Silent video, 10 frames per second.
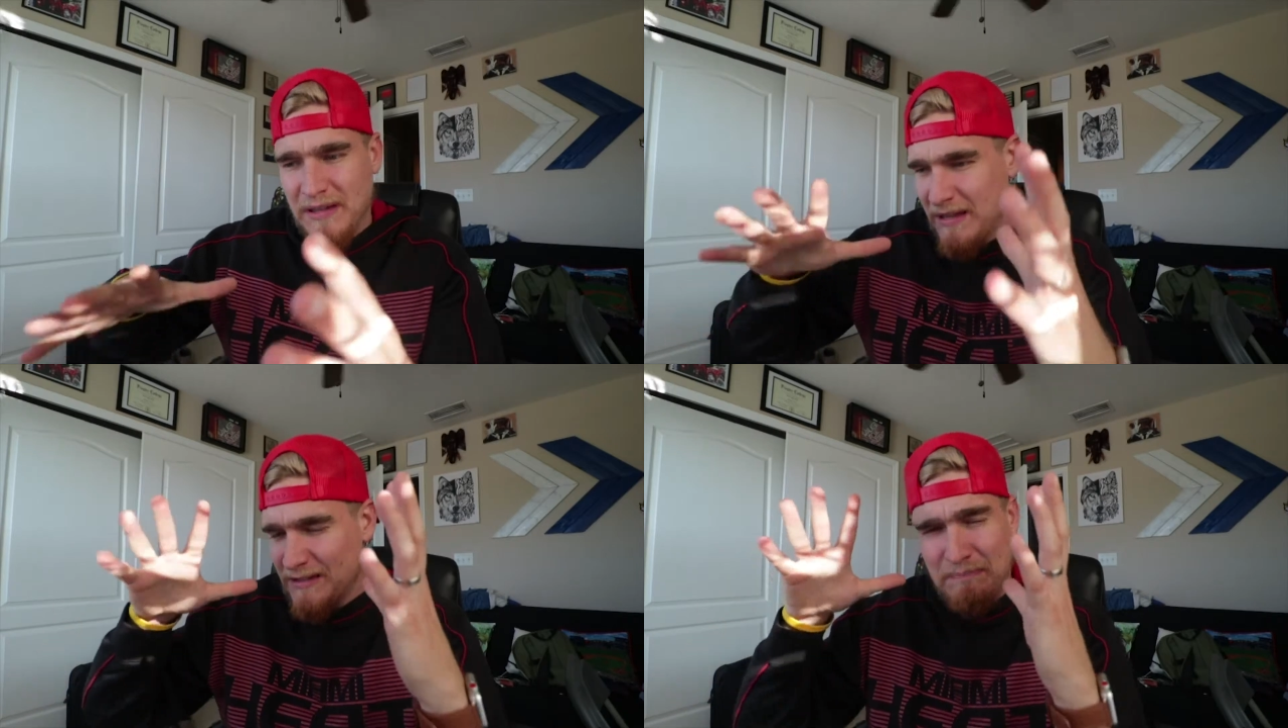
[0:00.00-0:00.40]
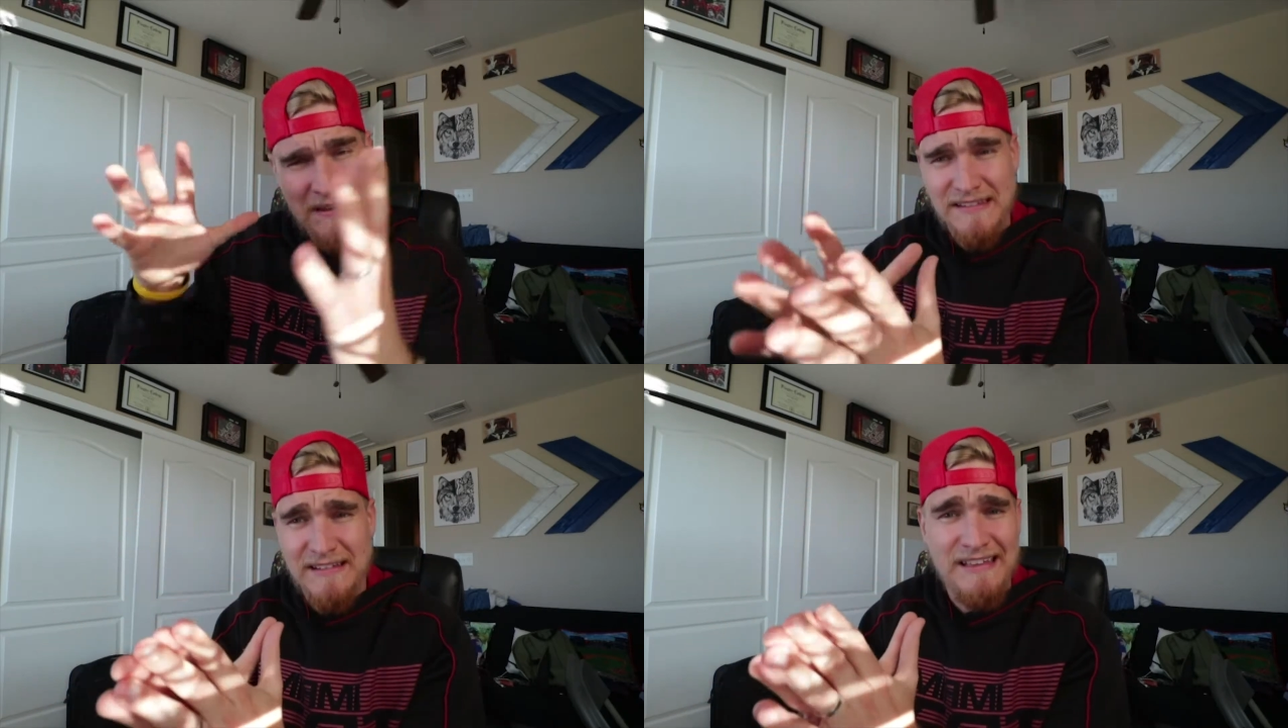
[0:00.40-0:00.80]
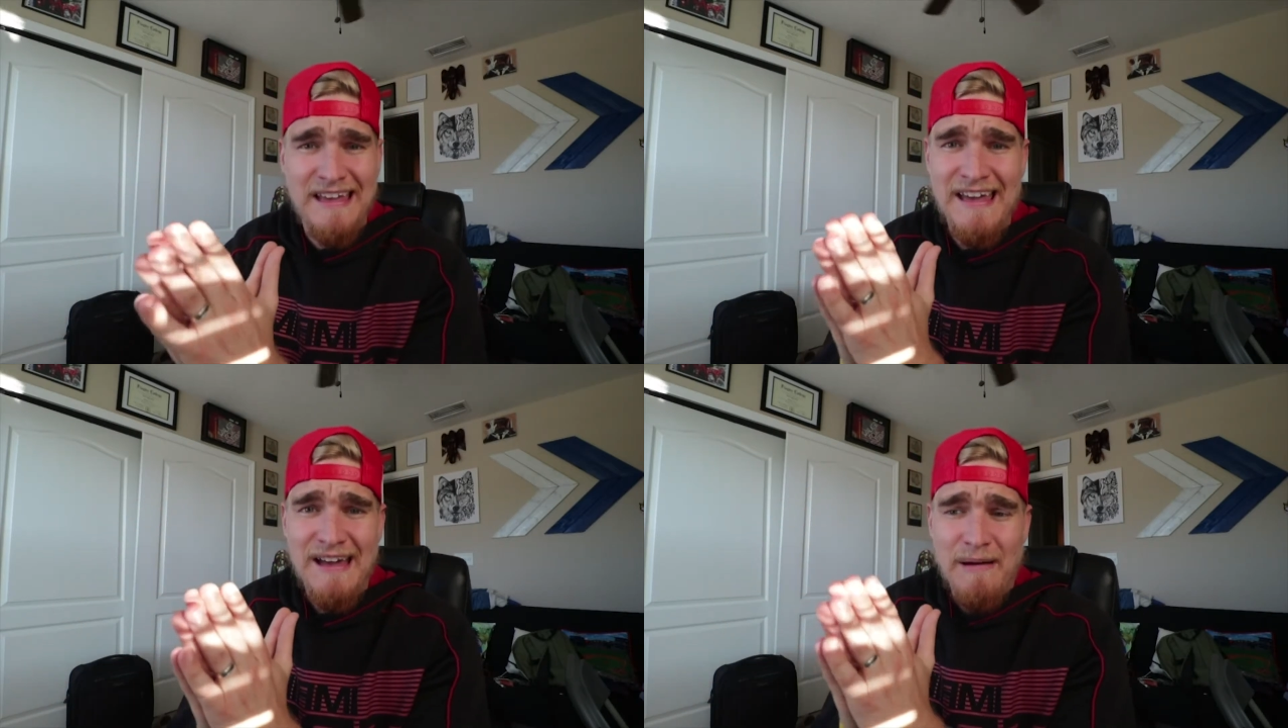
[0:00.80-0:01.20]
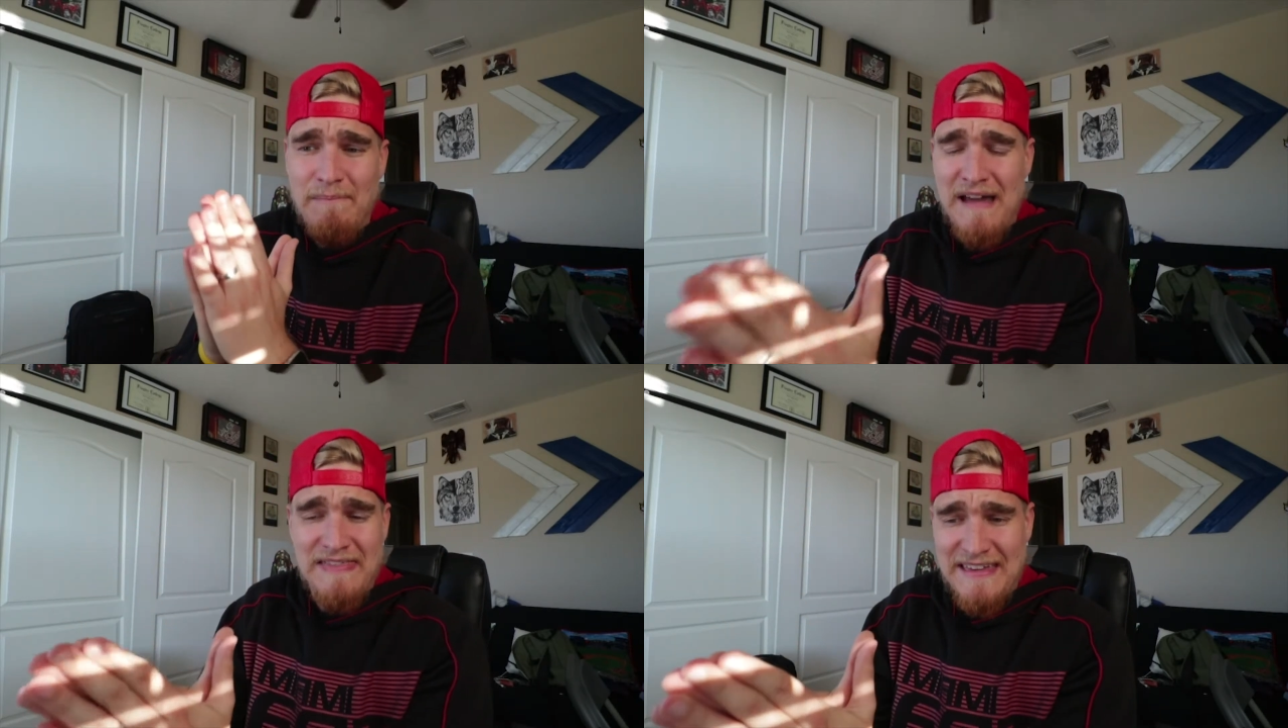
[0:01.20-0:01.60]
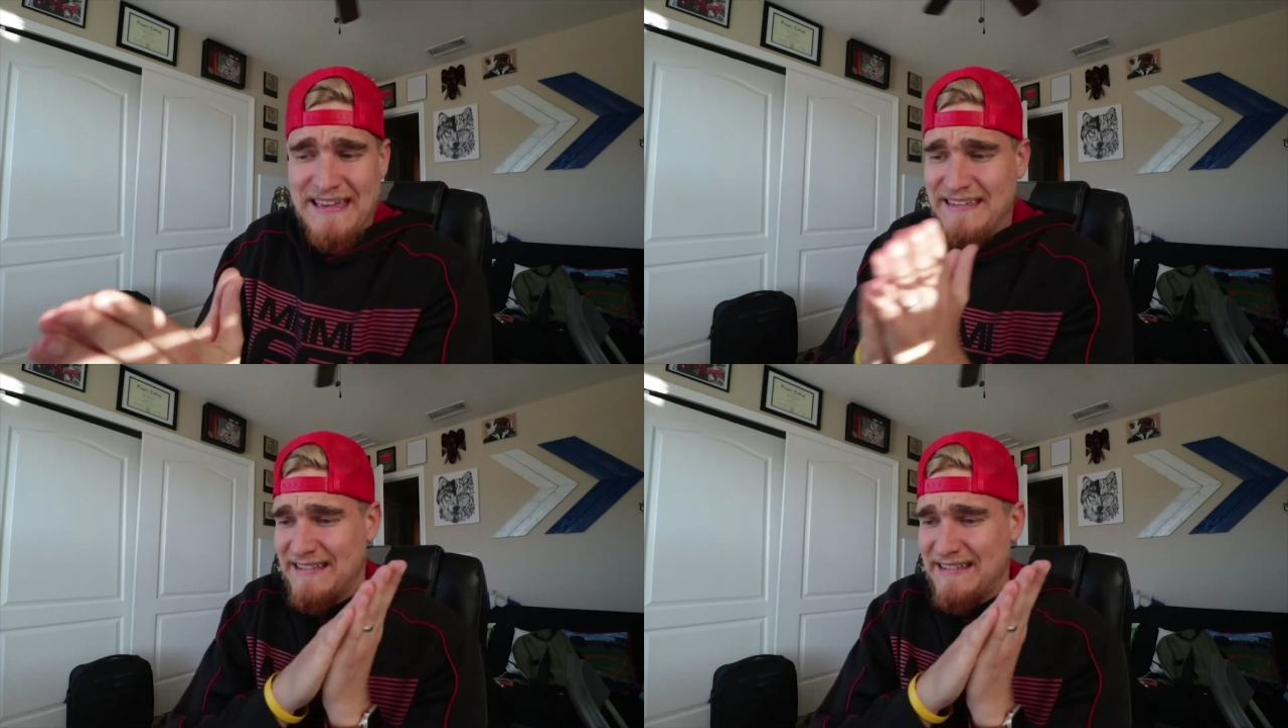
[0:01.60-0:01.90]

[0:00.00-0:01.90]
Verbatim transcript: because like, basically my thing is,